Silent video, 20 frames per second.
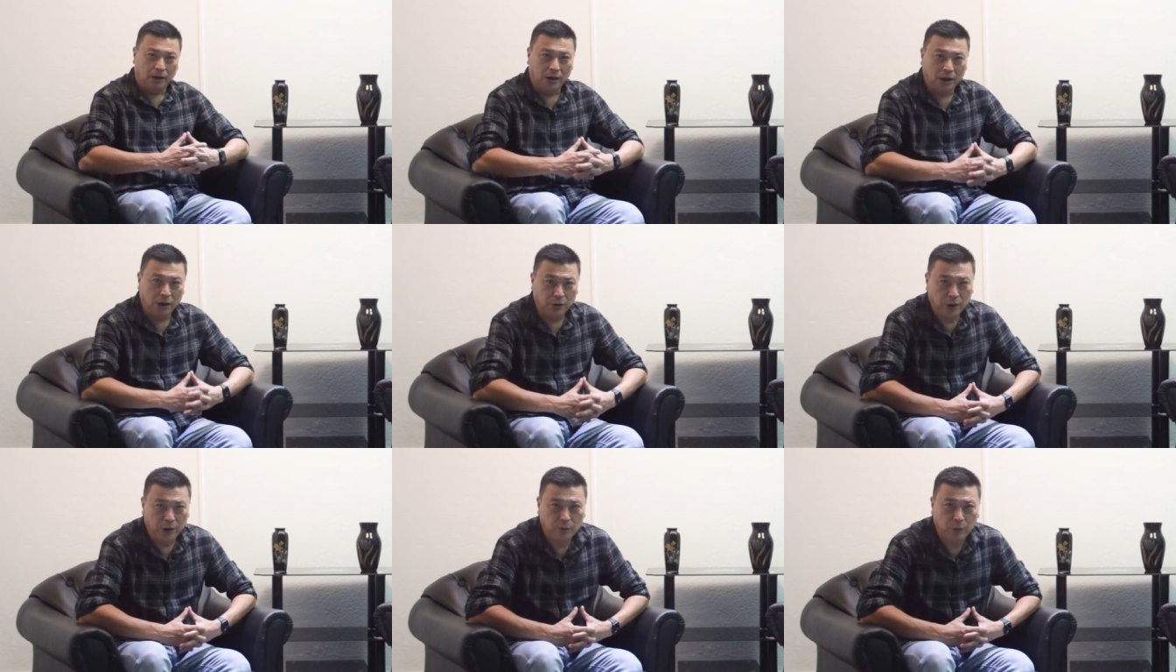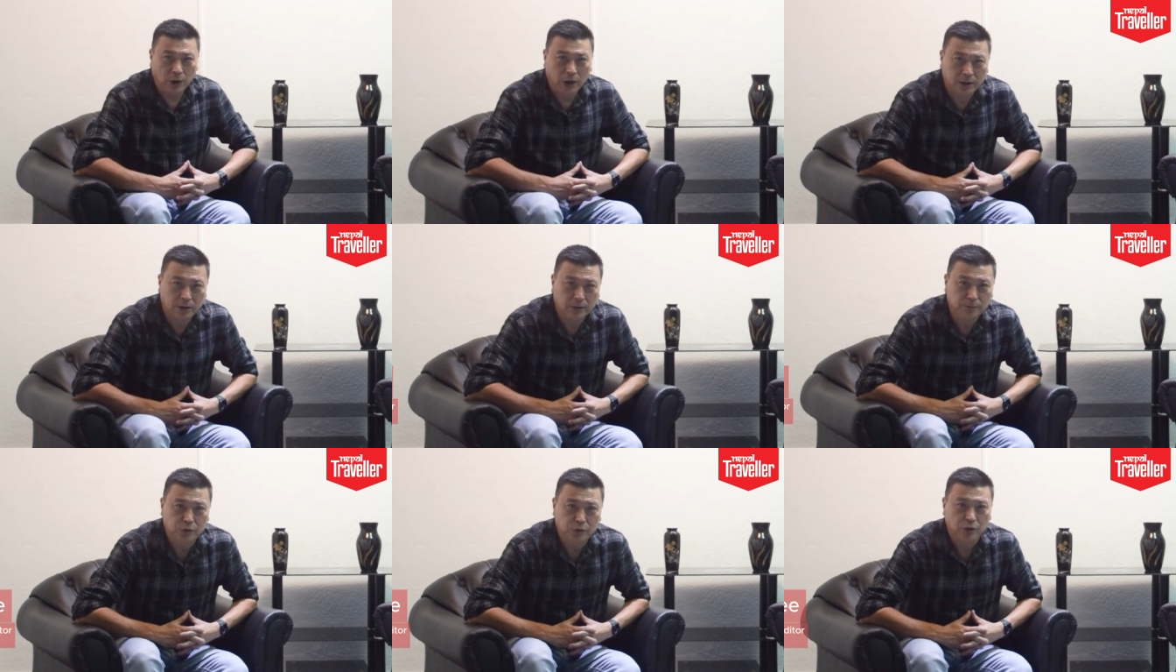Hello and
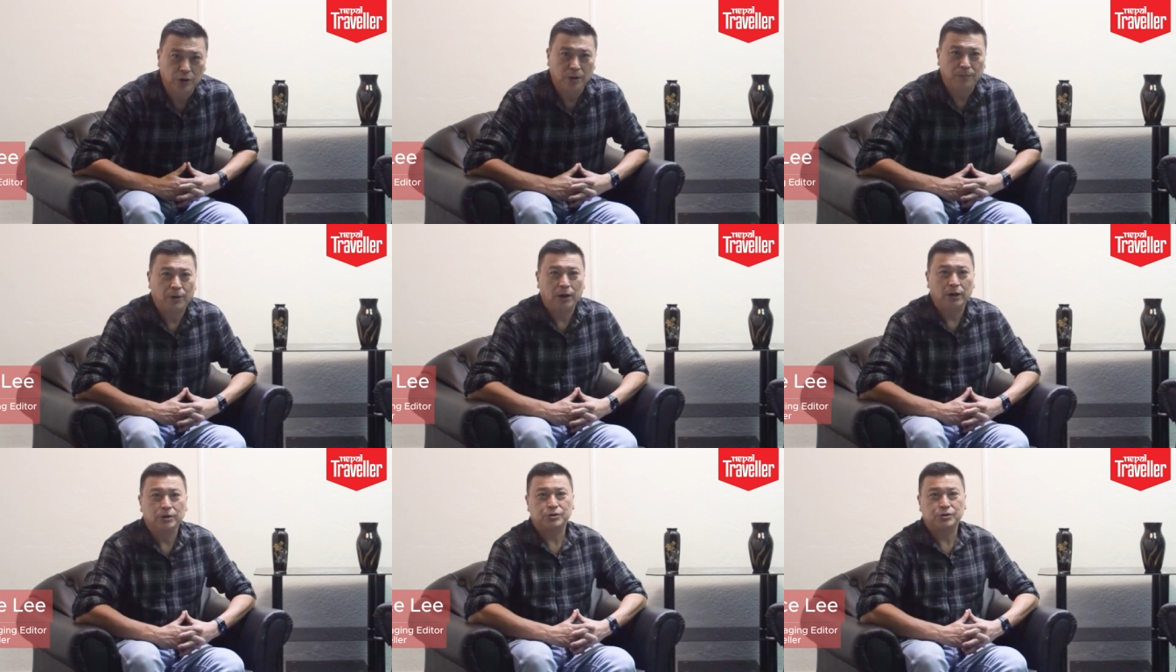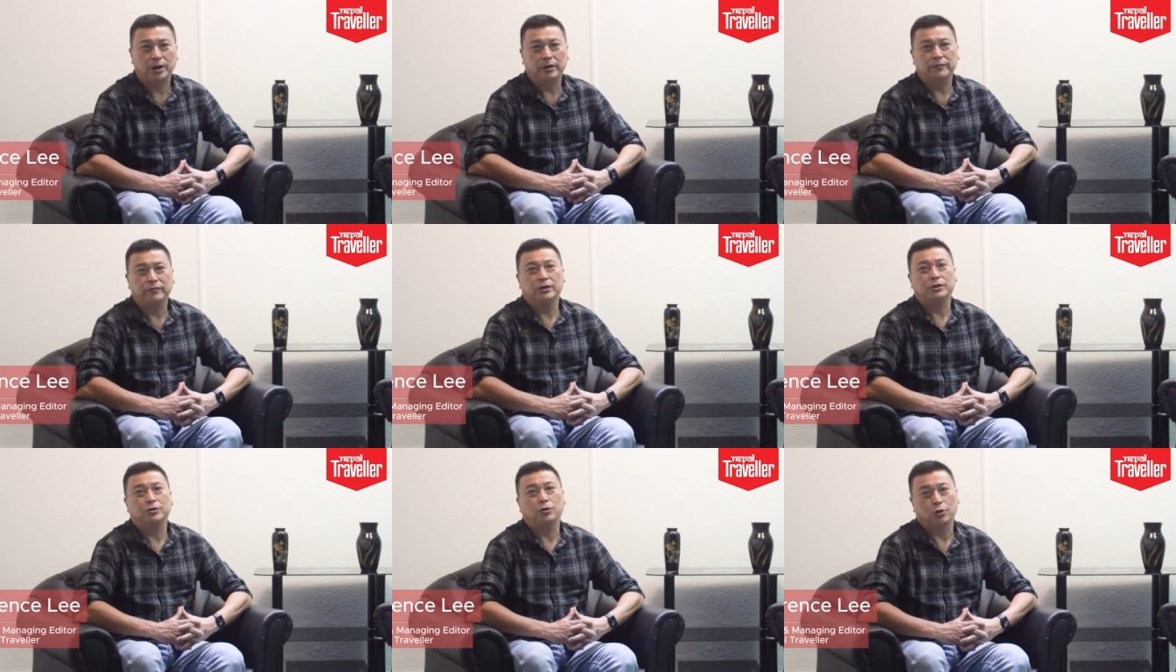welcome to
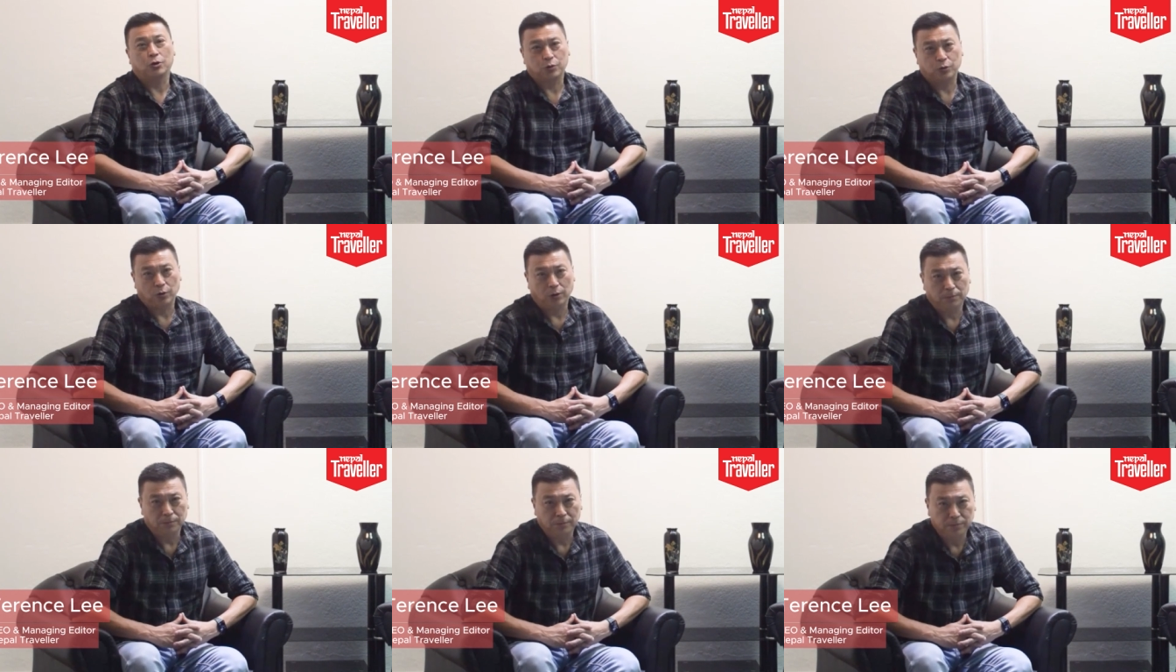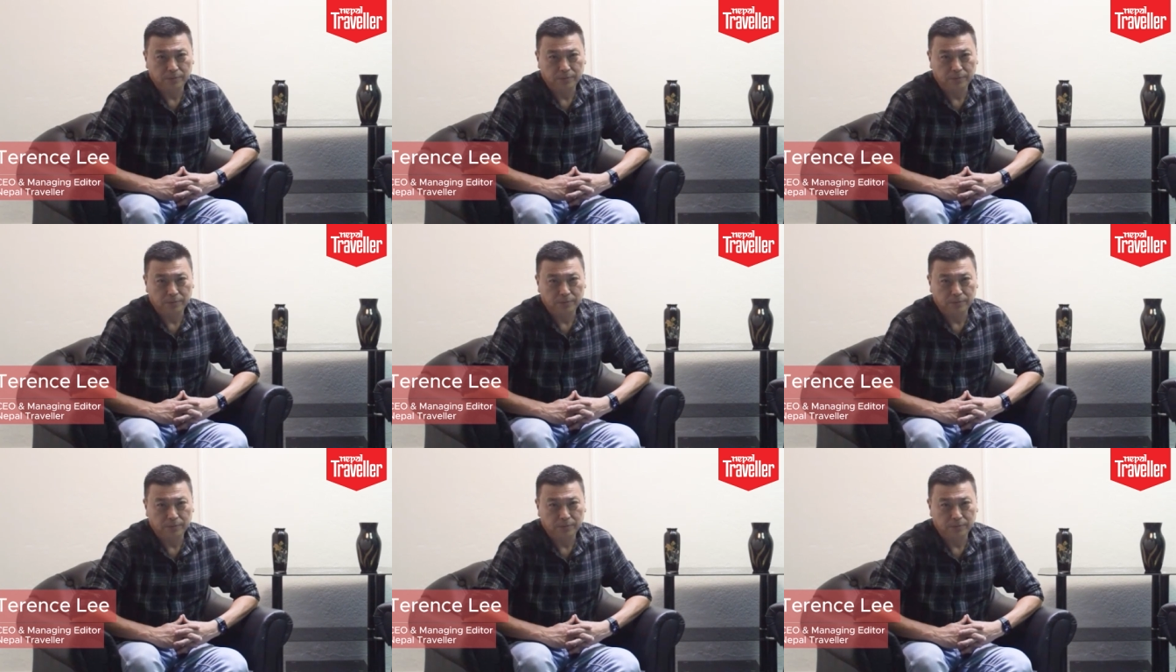NepalTraveller.com.